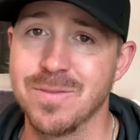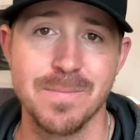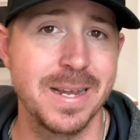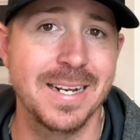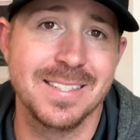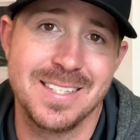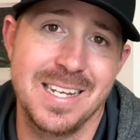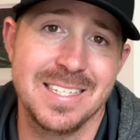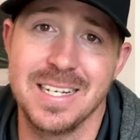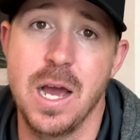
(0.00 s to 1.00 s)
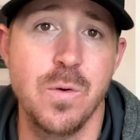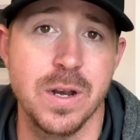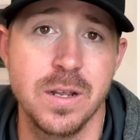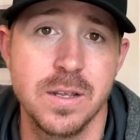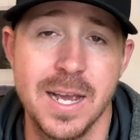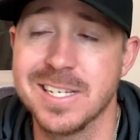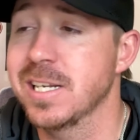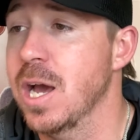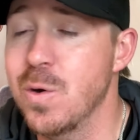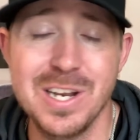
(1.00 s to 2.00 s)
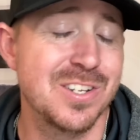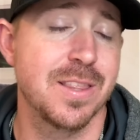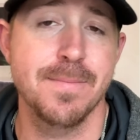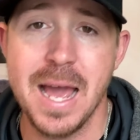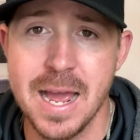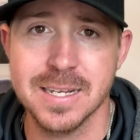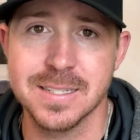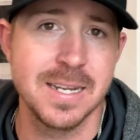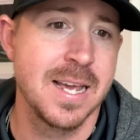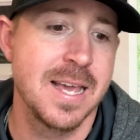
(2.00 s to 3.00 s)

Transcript: I mean it's it's loaded. It's loaded to the max.